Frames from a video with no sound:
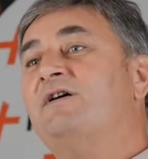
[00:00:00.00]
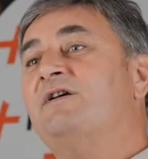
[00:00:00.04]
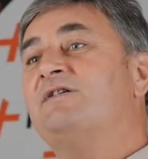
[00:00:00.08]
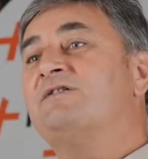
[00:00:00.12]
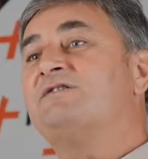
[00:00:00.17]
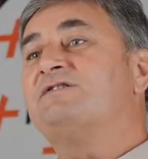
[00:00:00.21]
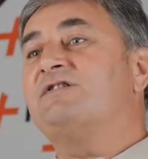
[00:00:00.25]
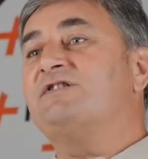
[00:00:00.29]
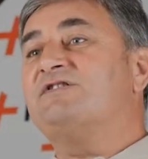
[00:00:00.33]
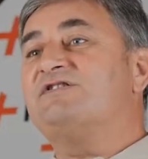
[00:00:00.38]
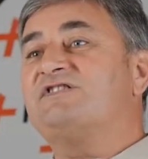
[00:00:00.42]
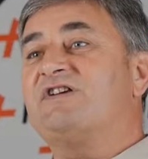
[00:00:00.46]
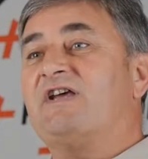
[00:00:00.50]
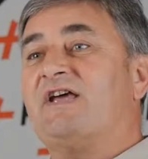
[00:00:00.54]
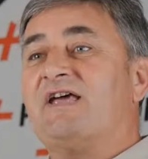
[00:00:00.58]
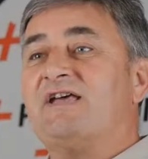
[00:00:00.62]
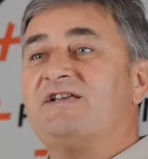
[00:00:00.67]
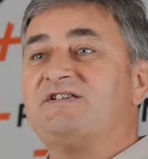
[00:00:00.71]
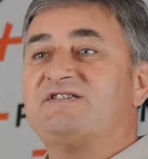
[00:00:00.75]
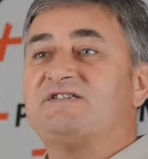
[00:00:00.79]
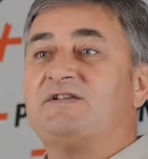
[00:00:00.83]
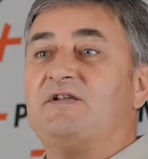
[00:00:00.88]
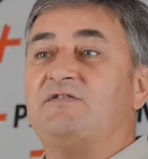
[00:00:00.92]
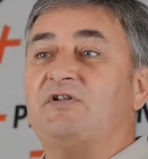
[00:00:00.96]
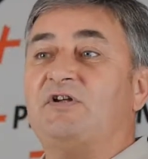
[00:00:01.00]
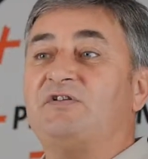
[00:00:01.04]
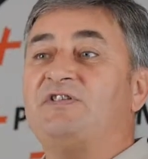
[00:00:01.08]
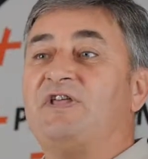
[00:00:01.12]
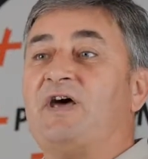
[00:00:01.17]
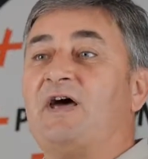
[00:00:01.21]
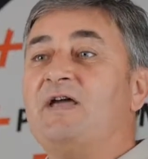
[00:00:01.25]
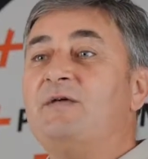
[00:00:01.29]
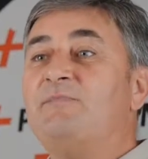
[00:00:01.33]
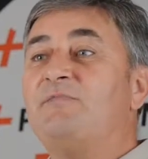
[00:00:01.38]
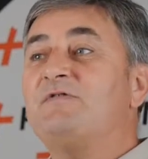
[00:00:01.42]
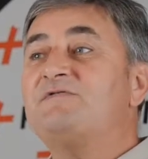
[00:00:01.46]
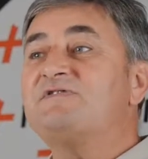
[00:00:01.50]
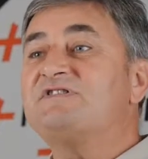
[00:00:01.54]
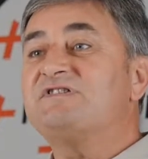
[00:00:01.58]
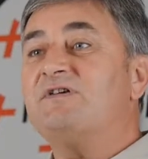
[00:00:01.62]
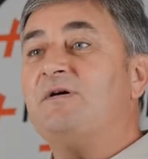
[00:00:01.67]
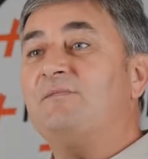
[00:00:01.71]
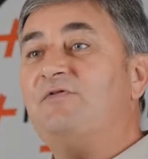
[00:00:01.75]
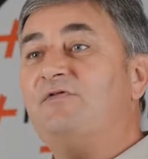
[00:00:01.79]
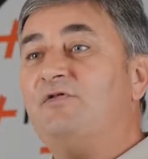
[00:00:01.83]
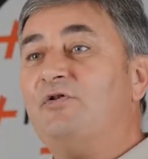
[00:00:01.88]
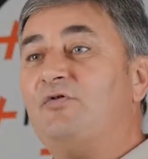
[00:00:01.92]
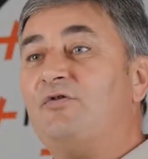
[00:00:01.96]
such as the type of
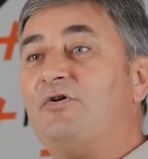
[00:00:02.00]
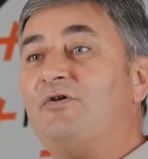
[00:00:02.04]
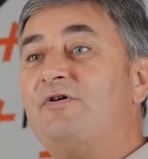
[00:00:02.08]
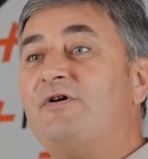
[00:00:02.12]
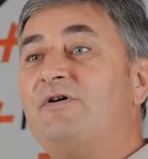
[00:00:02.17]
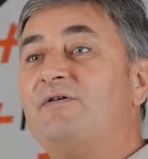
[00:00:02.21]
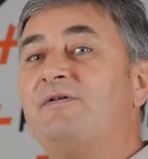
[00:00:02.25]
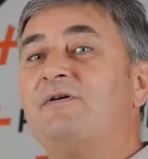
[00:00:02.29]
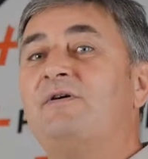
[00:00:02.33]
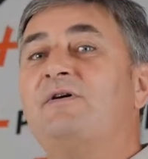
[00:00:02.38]
subfloor,